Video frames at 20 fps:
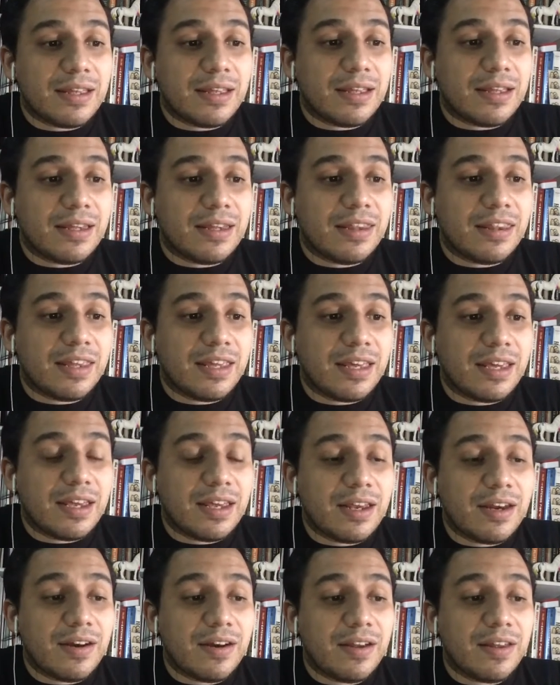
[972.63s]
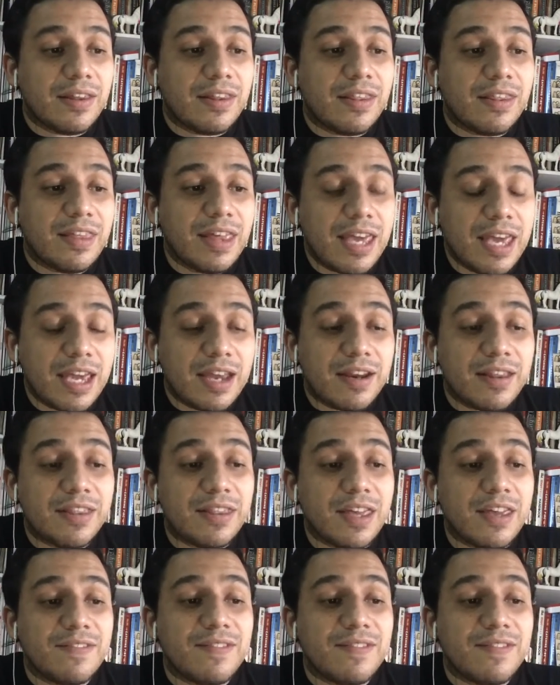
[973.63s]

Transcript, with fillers: there, there they